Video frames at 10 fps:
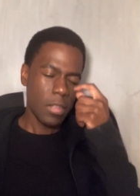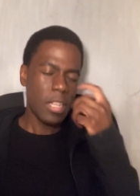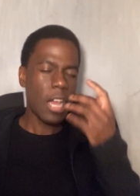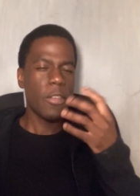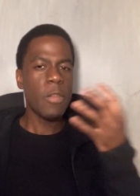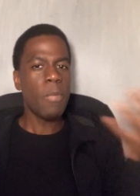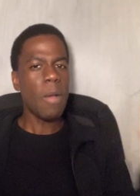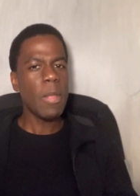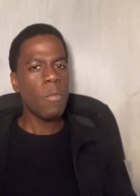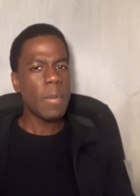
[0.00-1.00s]
Now, you
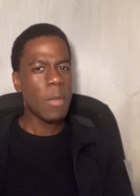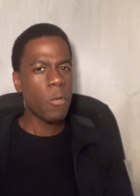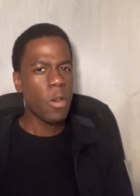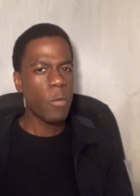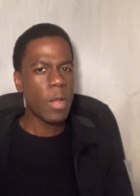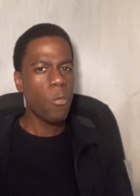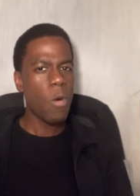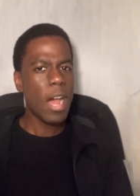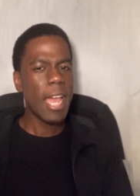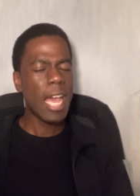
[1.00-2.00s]
probably might be wondering,
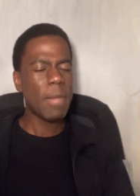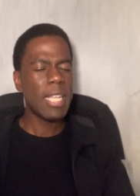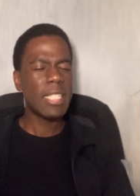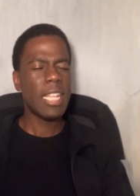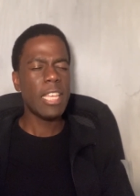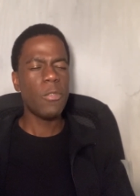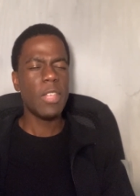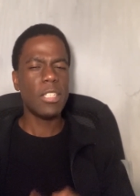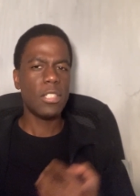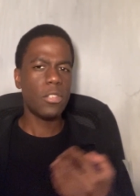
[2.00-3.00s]
why am I telling you
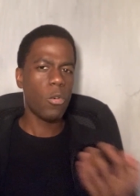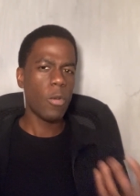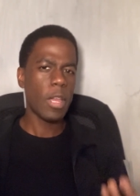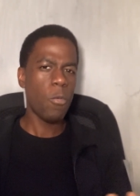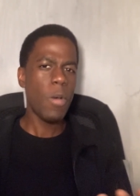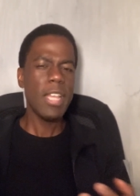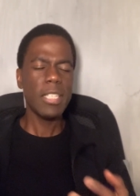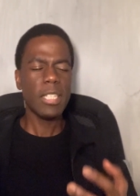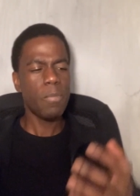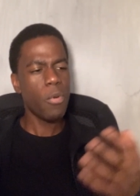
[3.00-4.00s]
this story? What
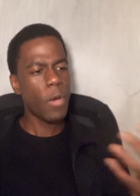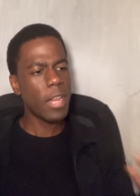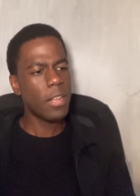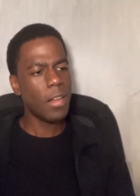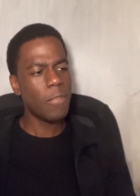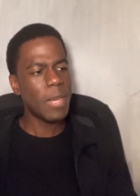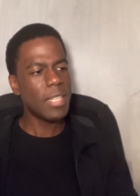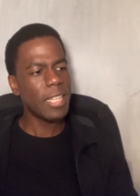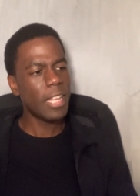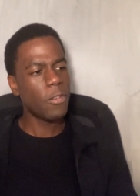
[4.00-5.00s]
is the point of me
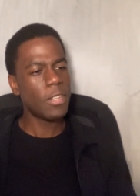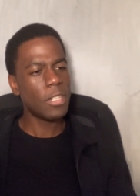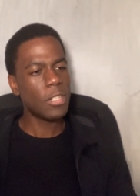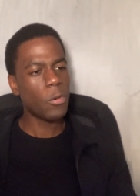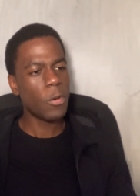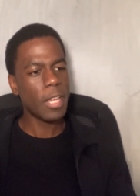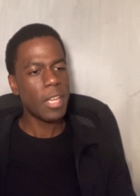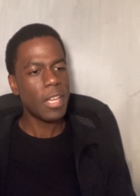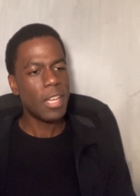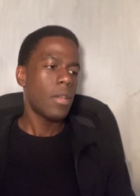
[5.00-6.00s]
telling you this story?
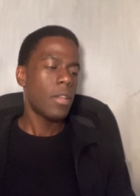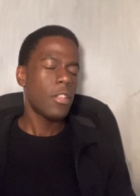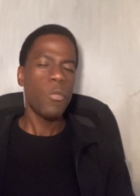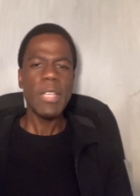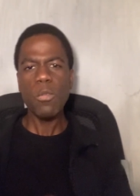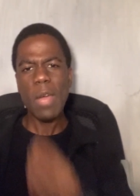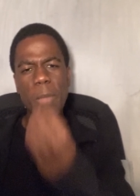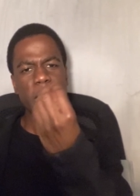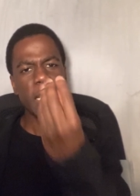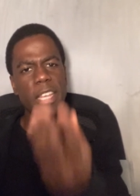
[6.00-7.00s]
The reason why I'm
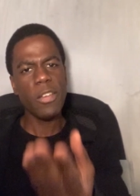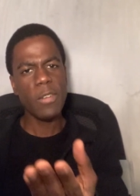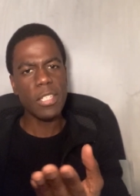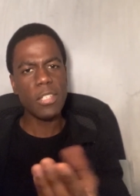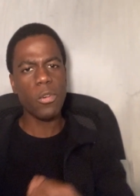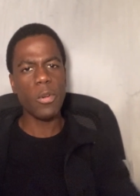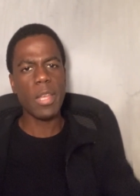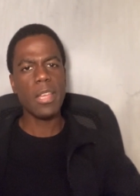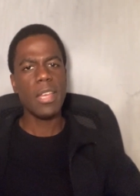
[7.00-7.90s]
telling you this story